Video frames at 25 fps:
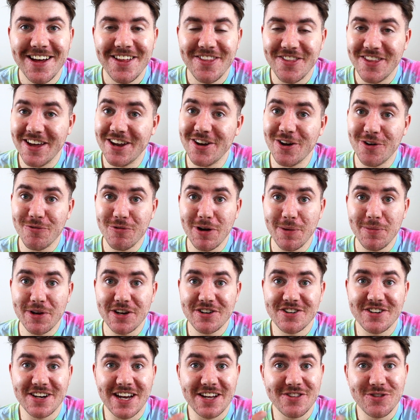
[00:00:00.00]
they're not
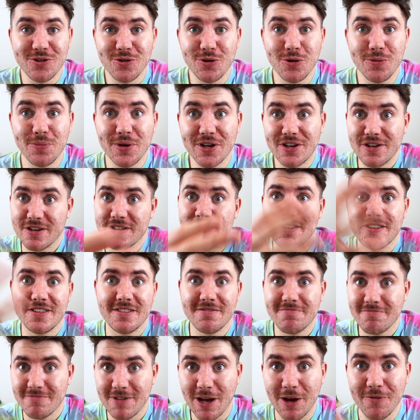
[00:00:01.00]
rubbish at all, because
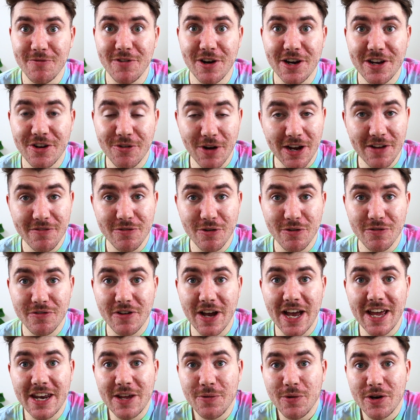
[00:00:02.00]
I'm very grateful
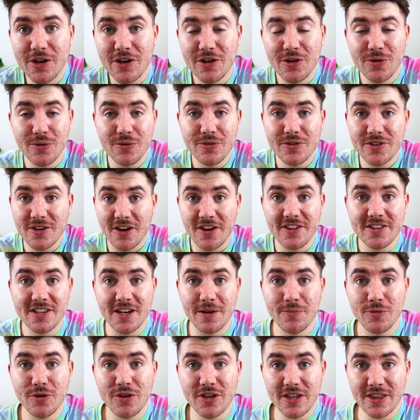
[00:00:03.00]
for anyone who signs
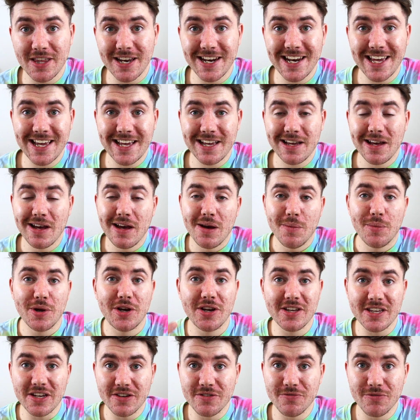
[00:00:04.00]
up using the link,
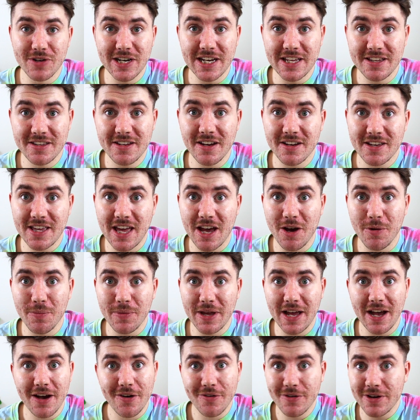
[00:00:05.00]
because it really does help
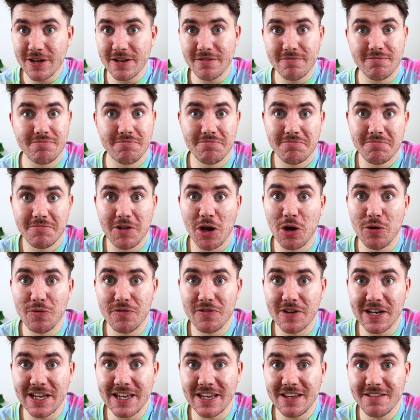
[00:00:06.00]
me out and
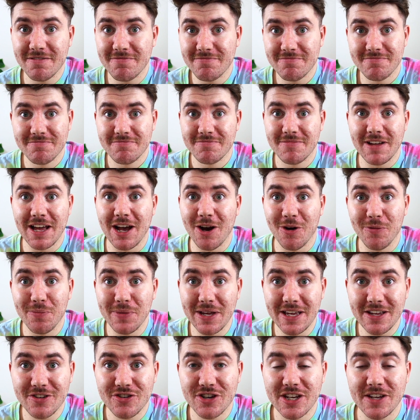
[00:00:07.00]
hopefully help
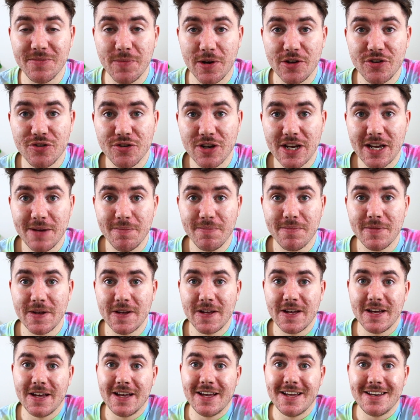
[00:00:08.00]
me achieve my dream
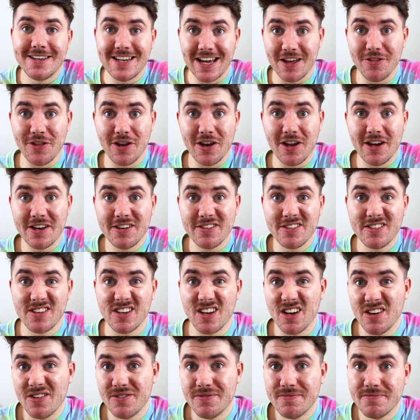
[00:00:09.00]
down the line.
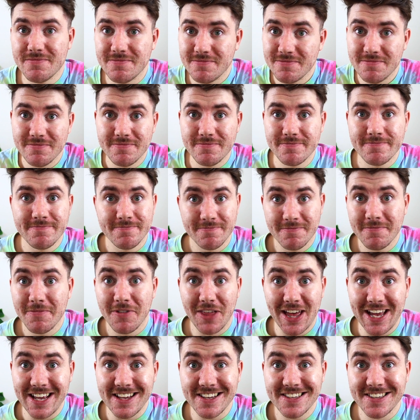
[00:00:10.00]
So
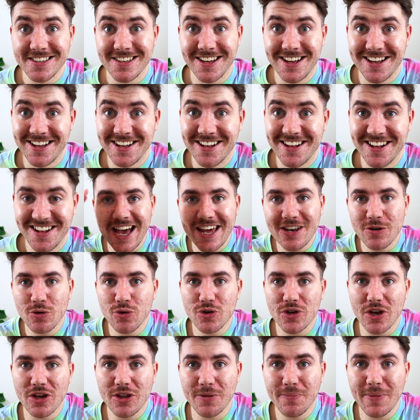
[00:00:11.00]
thank thanks. And
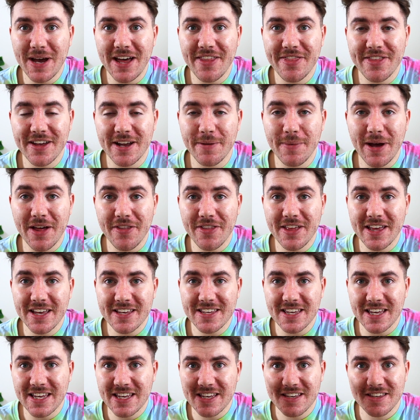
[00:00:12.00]
also the mad thing about
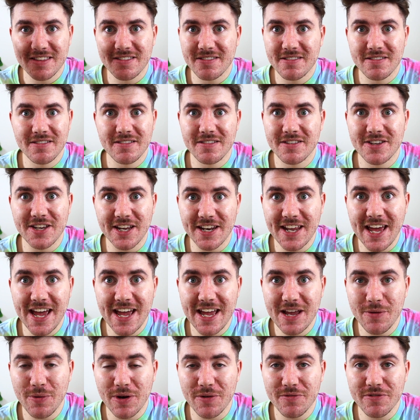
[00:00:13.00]
this is
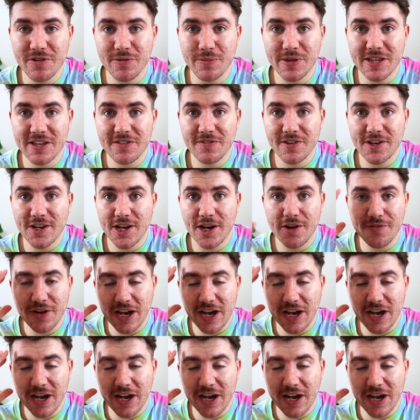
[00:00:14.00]
today when I'm filming this video,